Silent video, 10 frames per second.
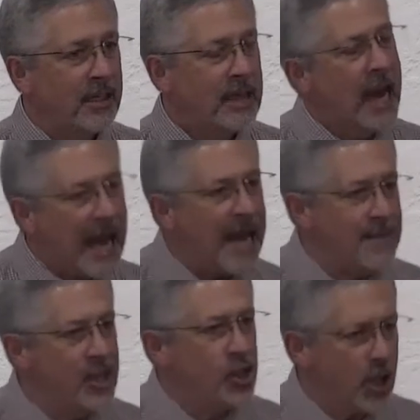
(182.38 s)
I'm
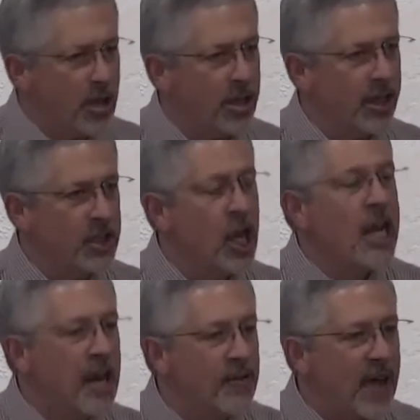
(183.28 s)
in charge.
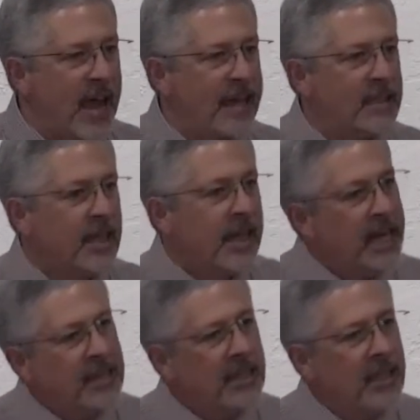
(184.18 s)
In fact,
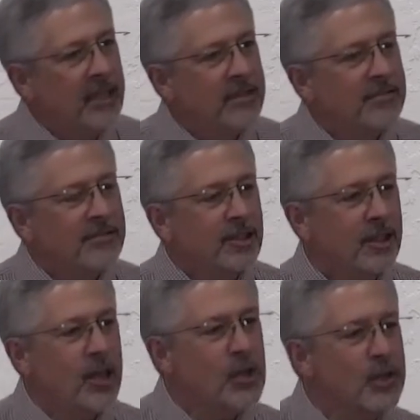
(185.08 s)
at the
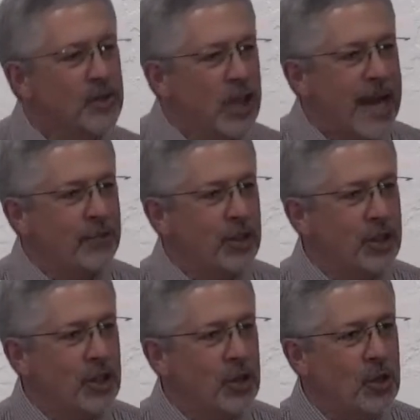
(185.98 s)
close of chapter
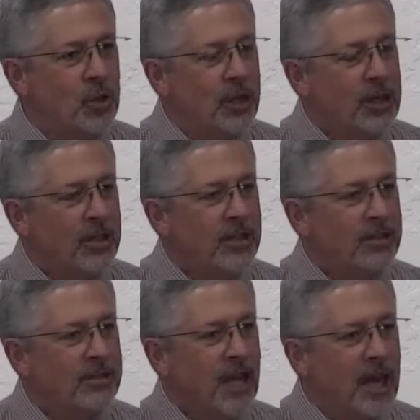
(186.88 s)
2,
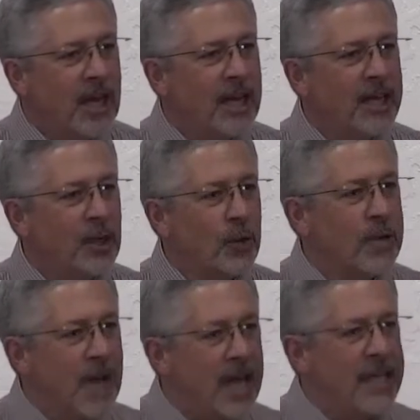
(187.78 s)
God
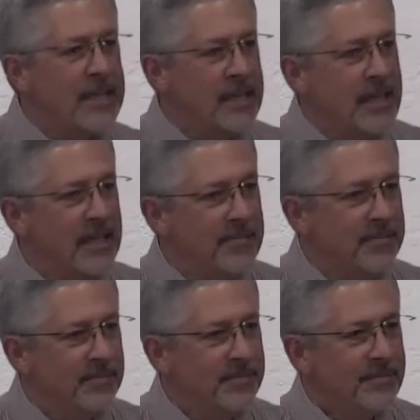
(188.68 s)
reminds him
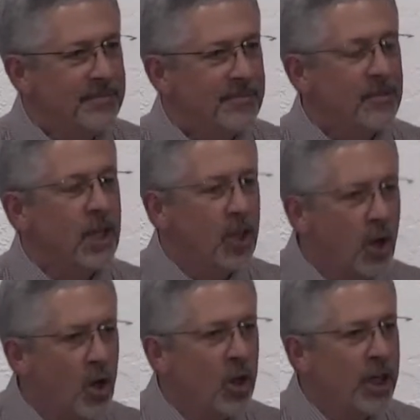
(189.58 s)
the
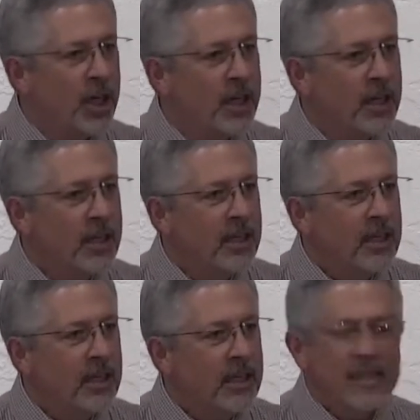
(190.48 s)
Lord
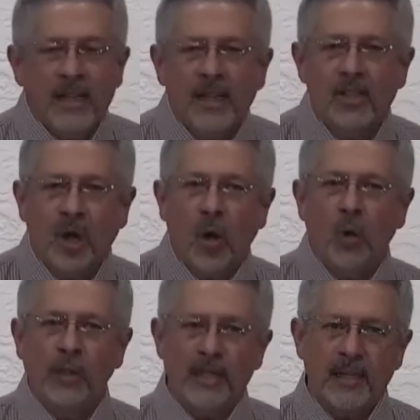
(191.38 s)
is in his
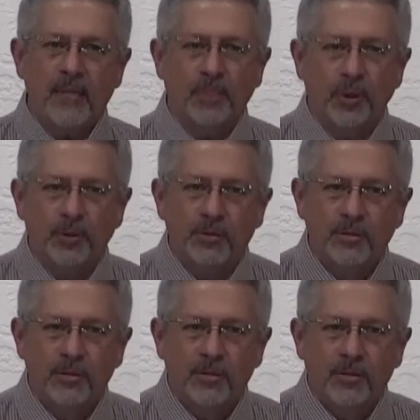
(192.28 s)
holy temple.
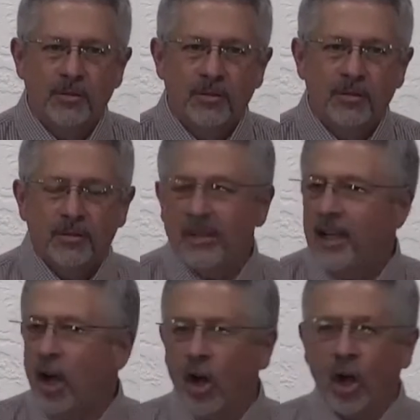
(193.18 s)
Let
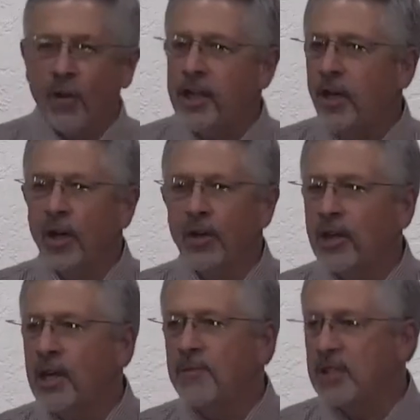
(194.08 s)
all the earth
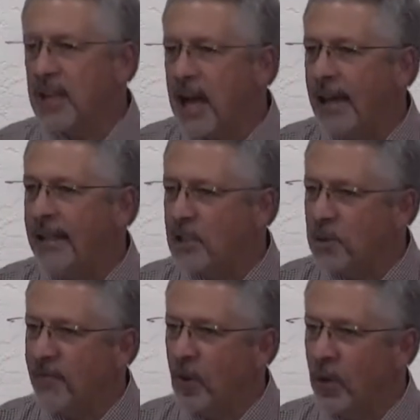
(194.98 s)
keep silence
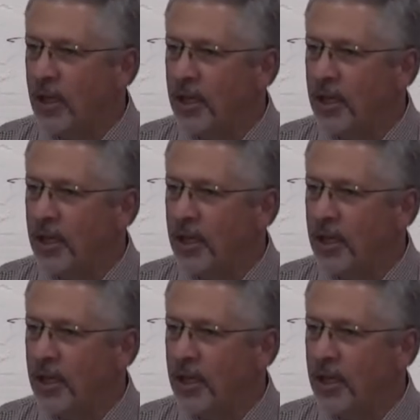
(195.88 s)
before him.